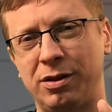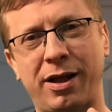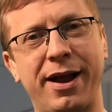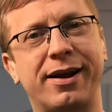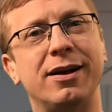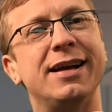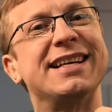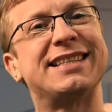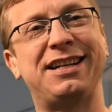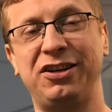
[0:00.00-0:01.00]
like
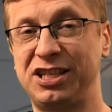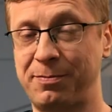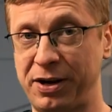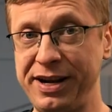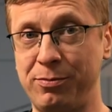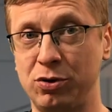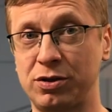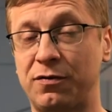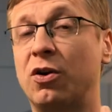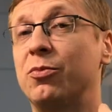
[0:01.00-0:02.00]
ceteris
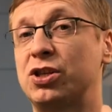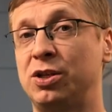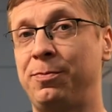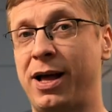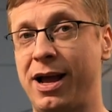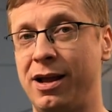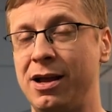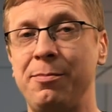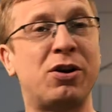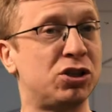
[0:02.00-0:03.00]
paribus from the supply,
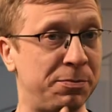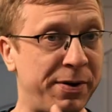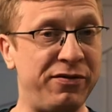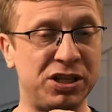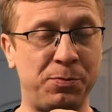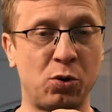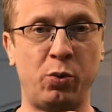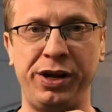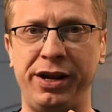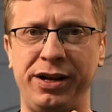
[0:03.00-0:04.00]
because in previous
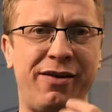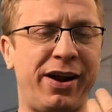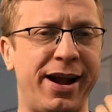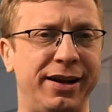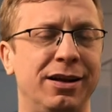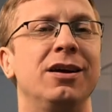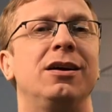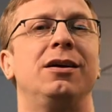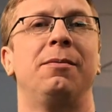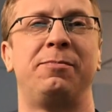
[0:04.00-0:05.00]
book we never had
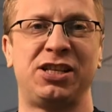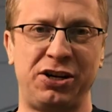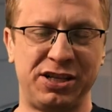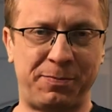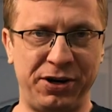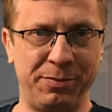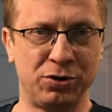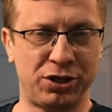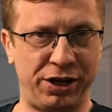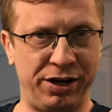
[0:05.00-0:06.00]
ceteris
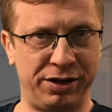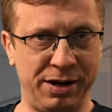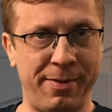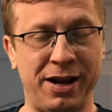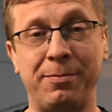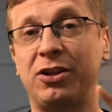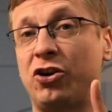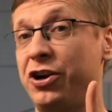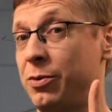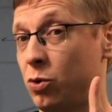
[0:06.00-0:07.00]
paribus in demand
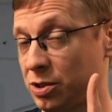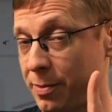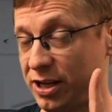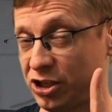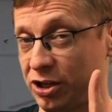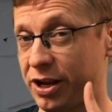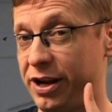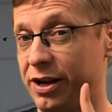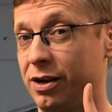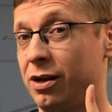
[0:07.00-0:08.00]
but already was mentioned
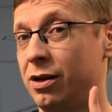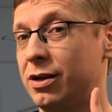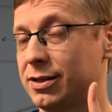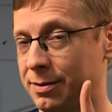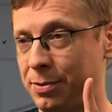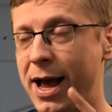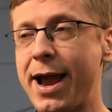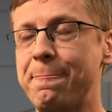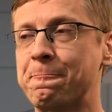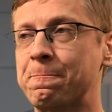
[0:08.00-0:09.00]
in
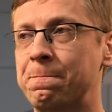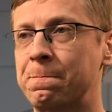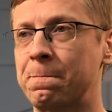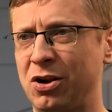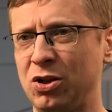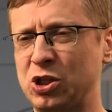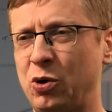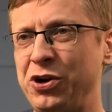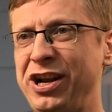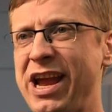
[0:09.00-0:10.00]
supply, but
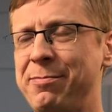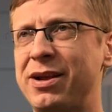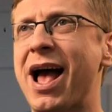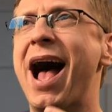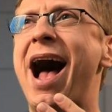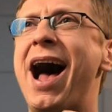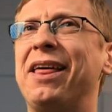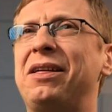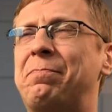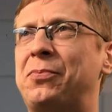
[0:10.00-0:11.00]
also renamed
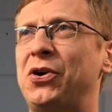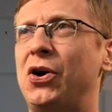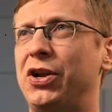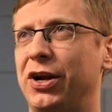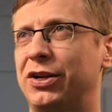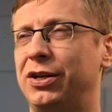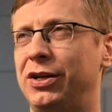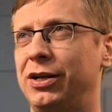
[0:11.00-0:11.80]
other product,